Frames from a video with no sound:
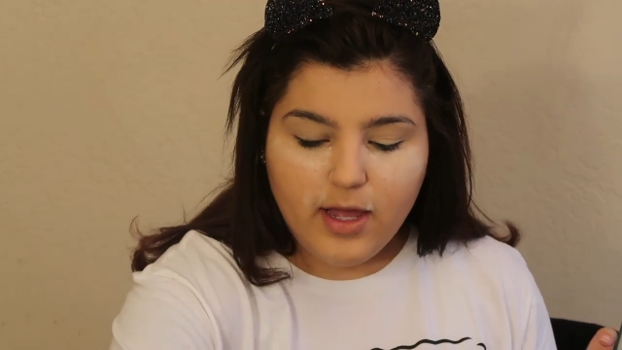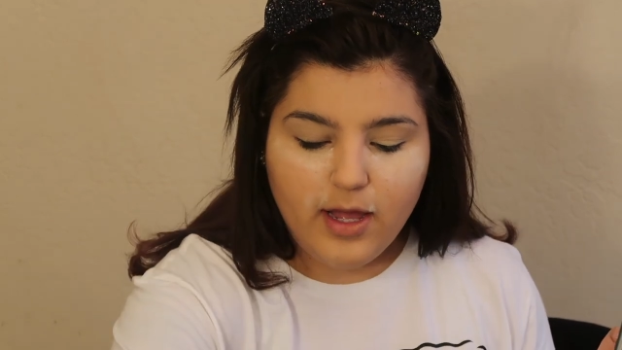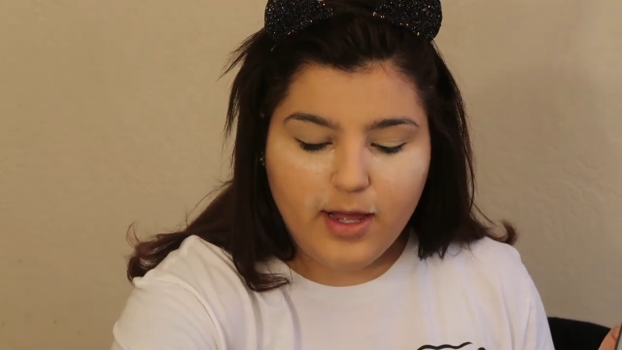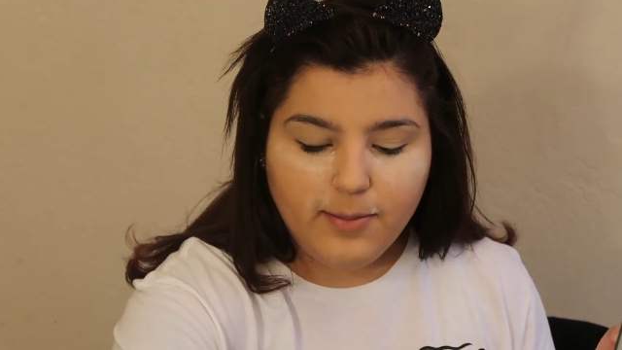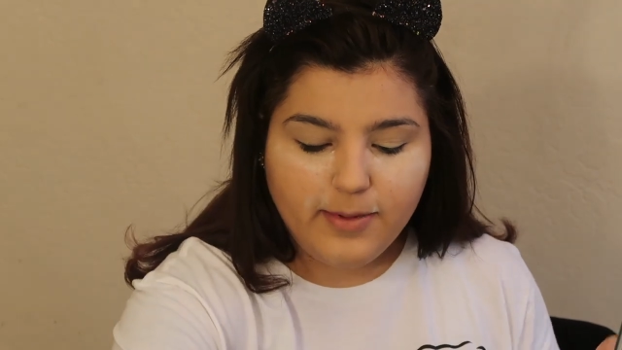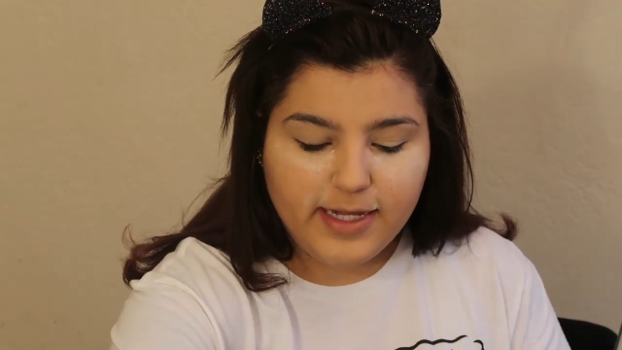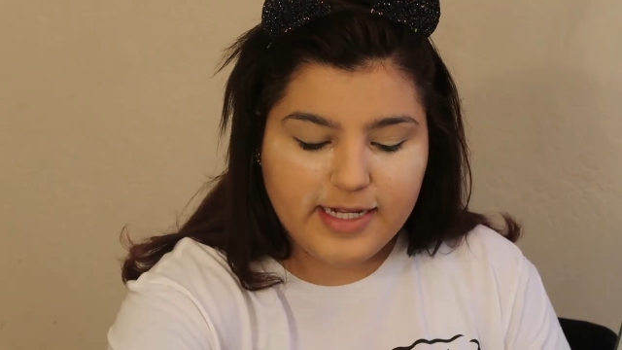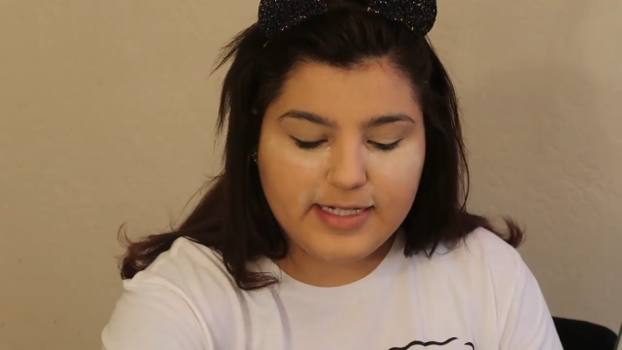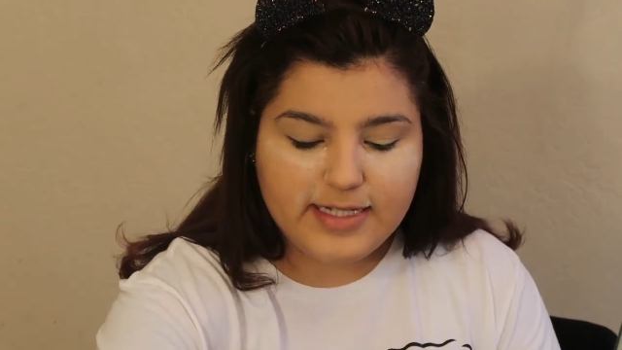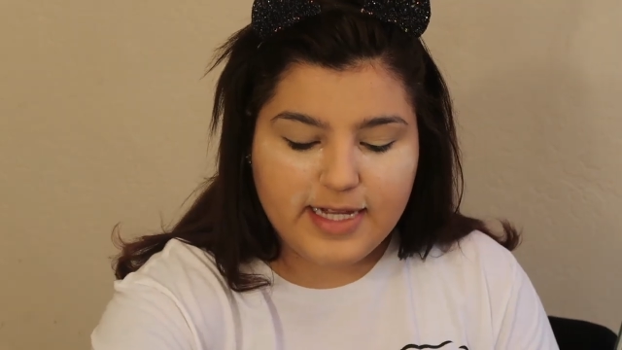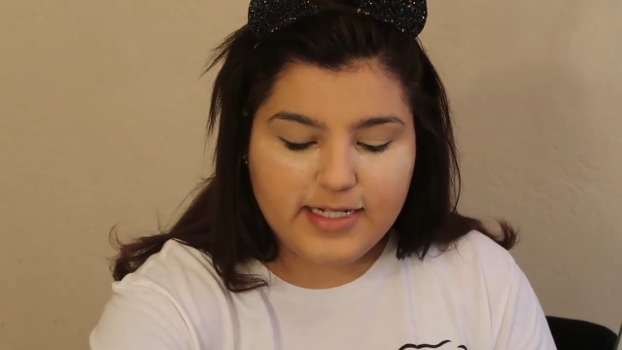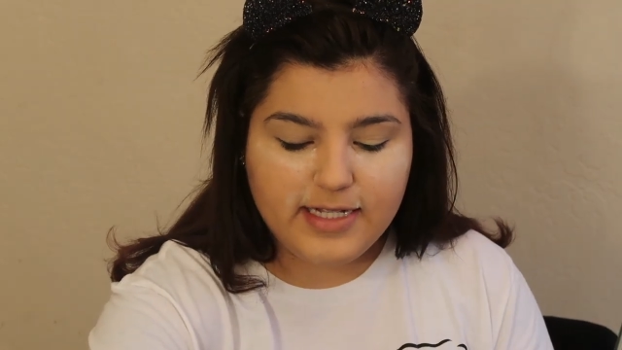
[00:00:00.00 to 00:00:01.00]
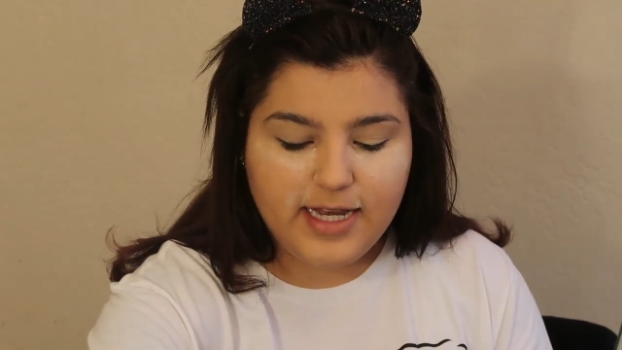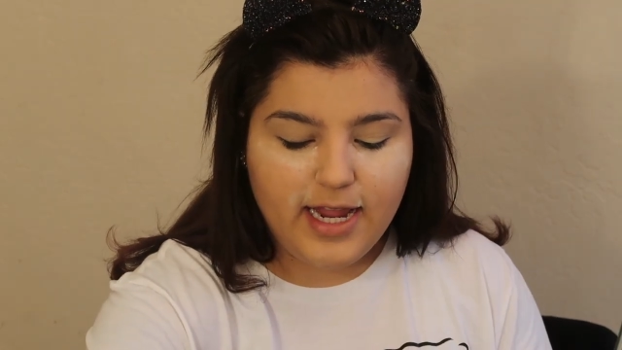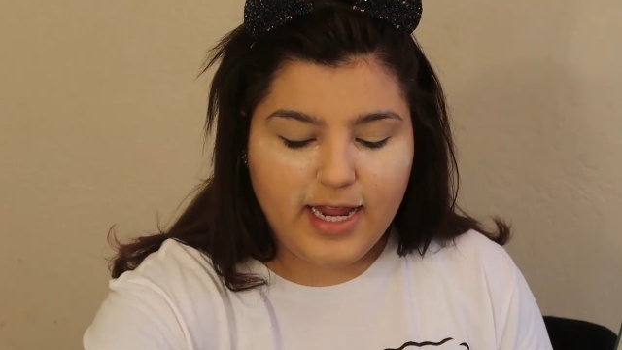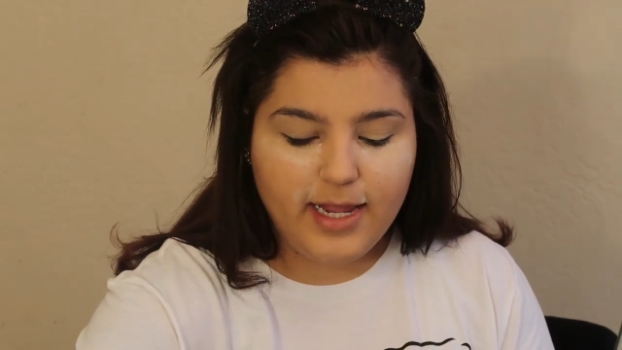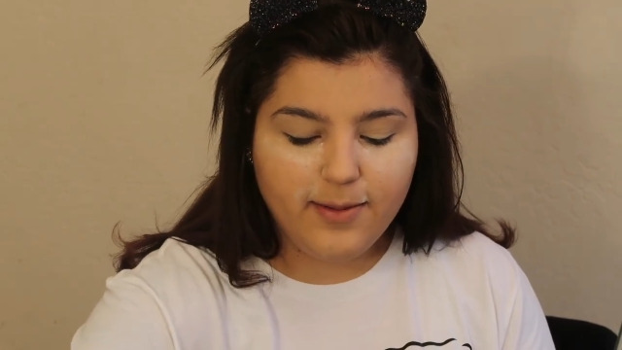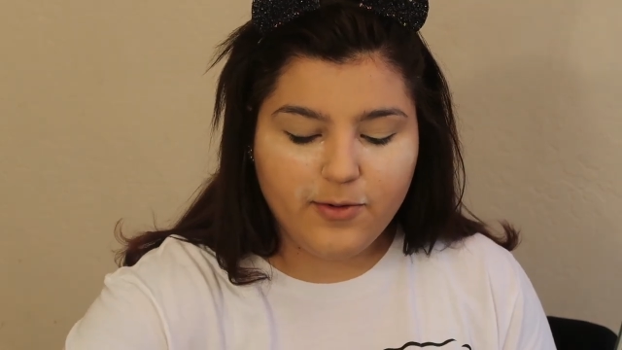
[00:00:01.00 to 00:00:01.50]
Like I said,
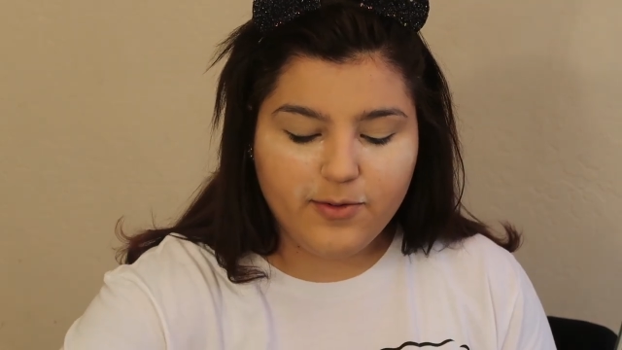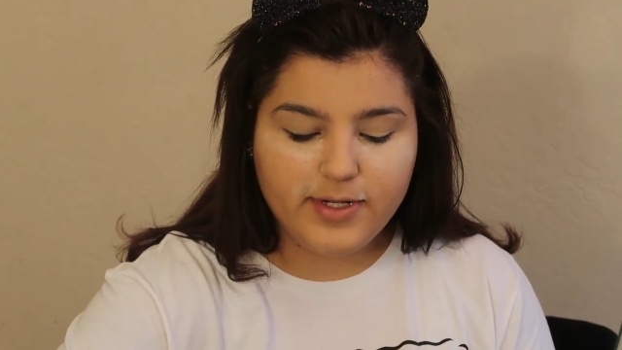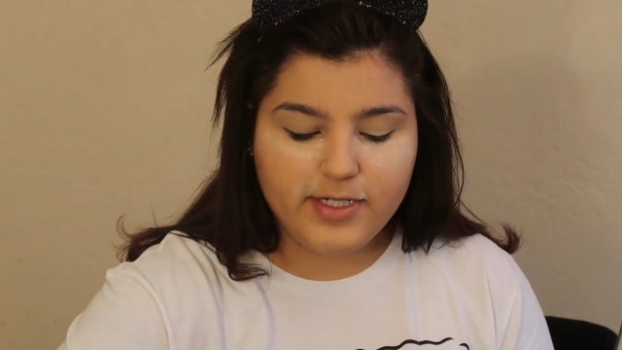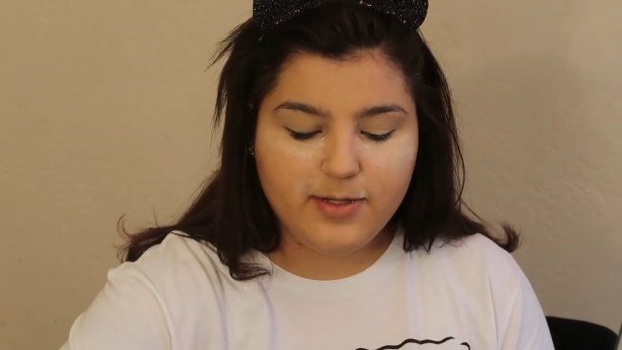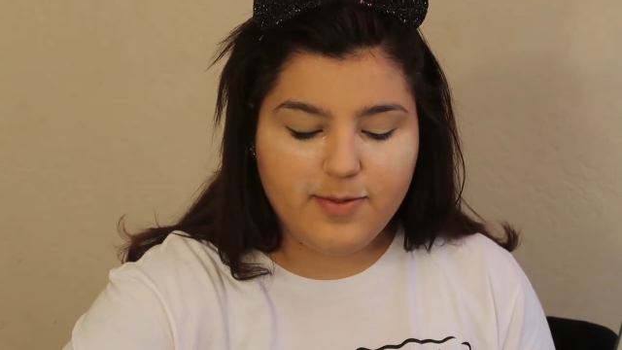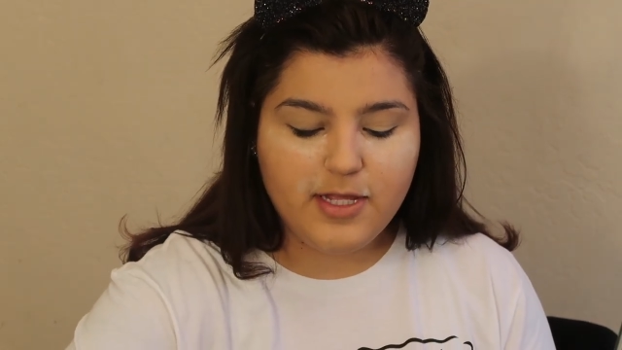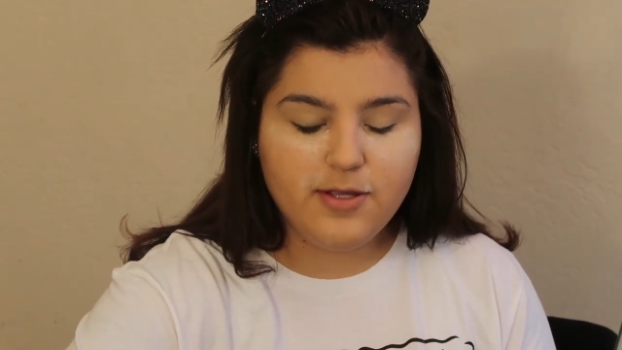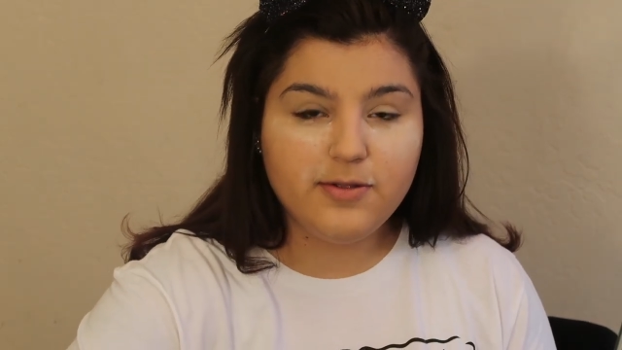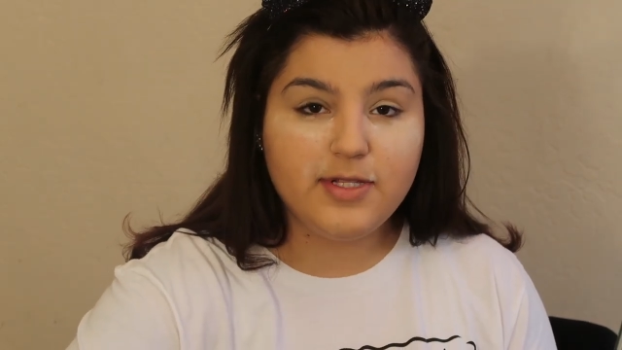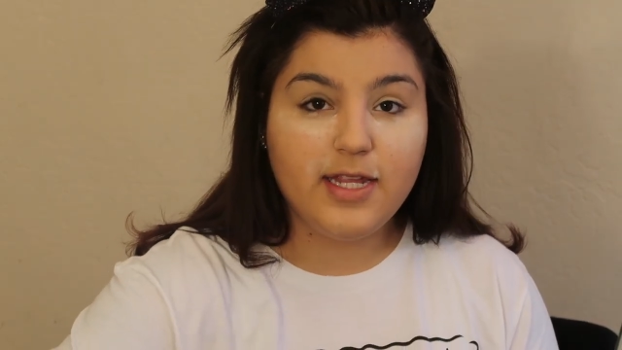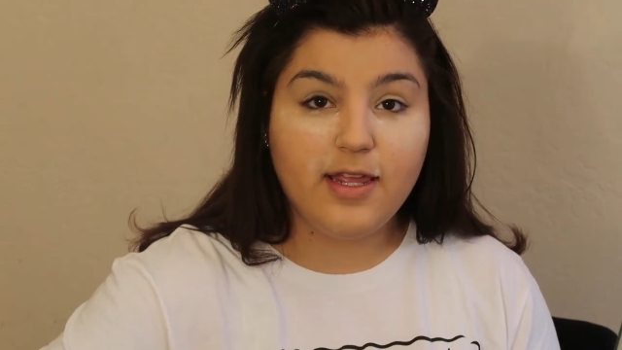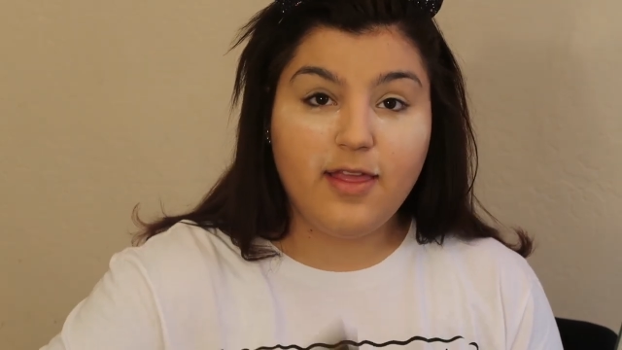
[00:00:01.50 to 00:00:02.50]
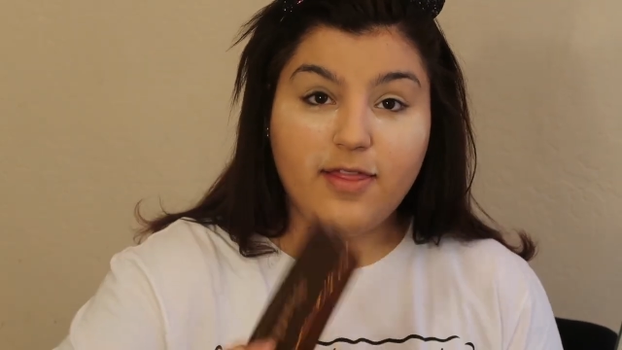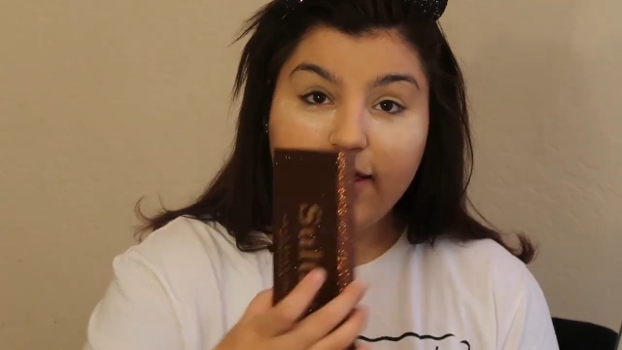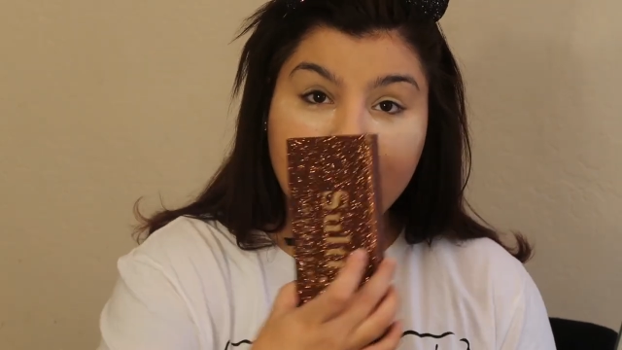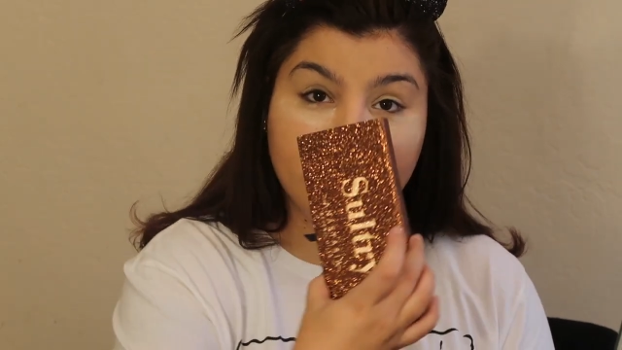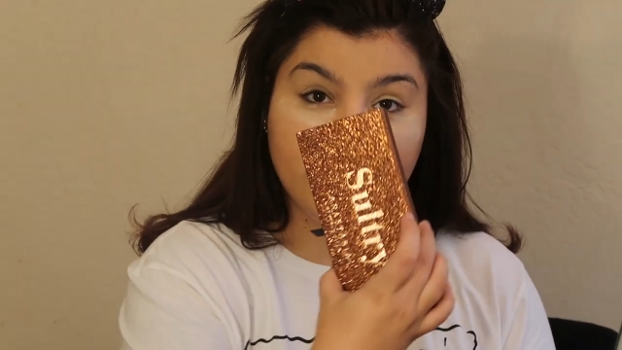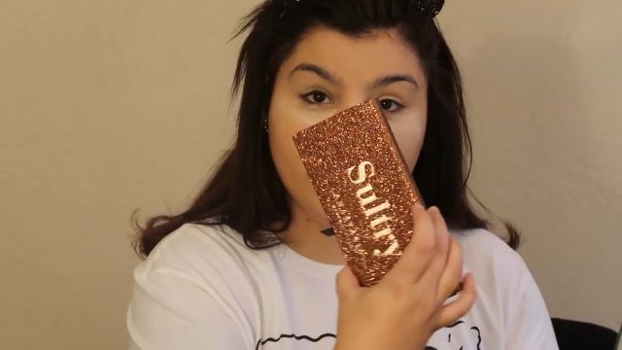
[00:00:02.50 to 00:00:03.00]
today I am going to be using
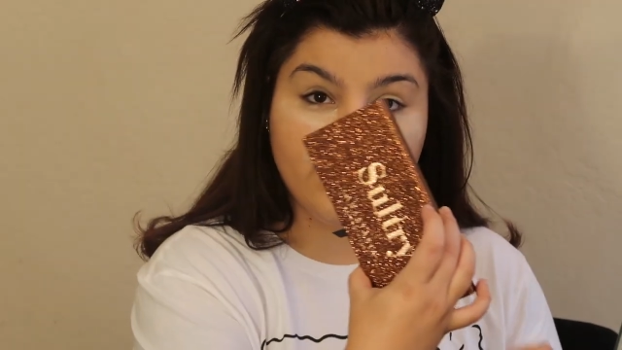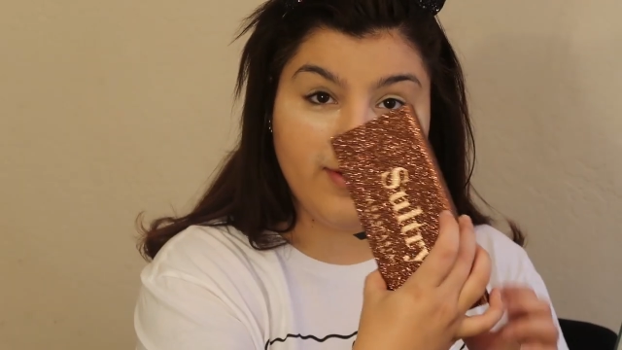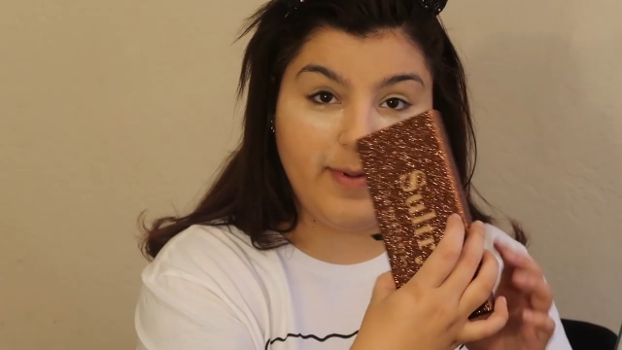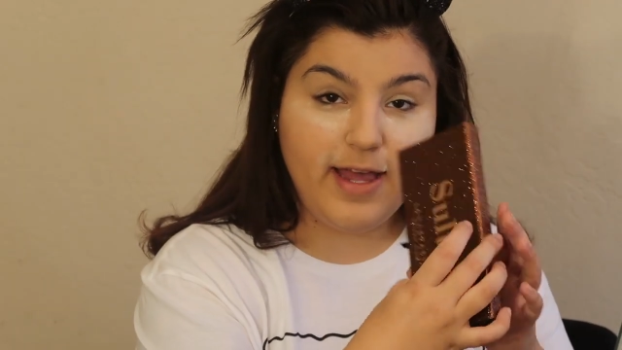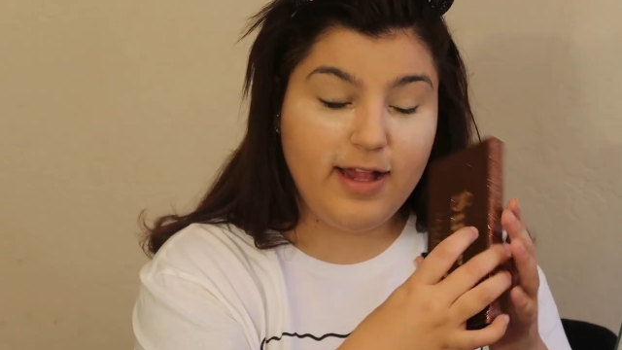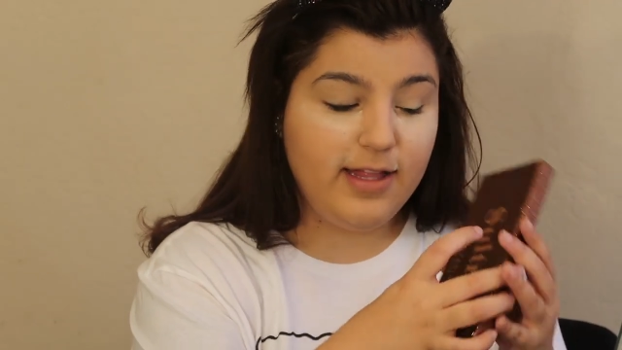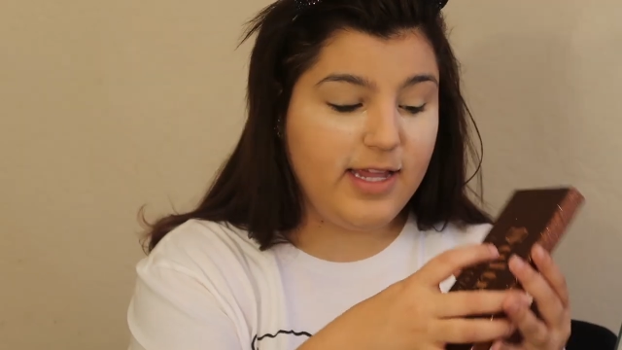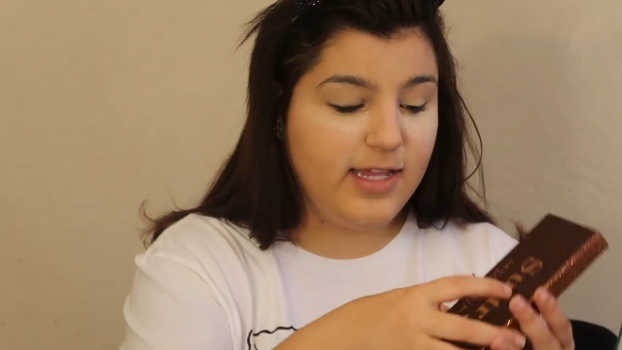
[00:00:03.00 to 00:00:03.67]
the Sultry palette.